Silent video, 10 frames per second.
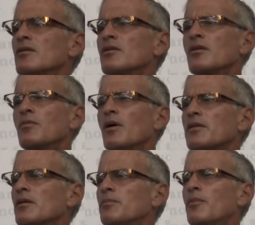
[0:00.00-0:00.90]
to
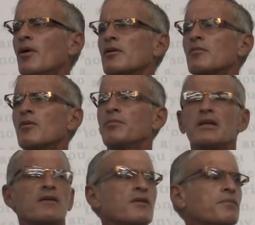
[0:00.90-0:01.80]
what the border will
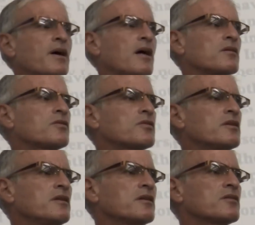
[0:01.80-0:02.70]
be of the
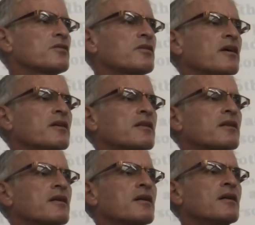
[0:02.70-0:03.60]
Palestinian state?
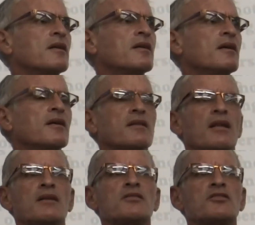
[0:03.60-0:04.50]

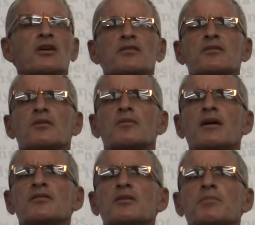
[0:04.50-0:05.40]
That's just a
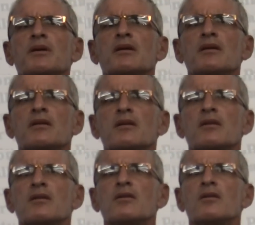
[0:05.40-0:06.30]
recipe
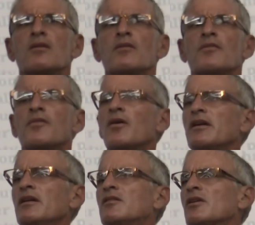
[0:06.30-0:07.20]
for
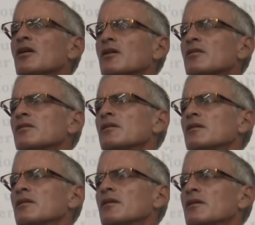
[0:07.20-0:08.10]

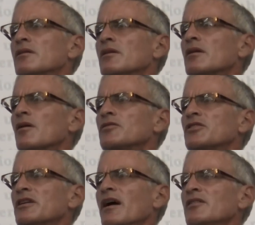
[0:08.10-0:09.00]
internal
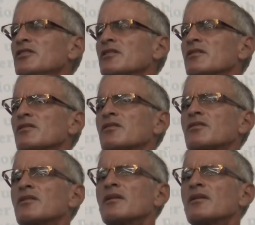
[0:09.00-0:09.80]
negotiations.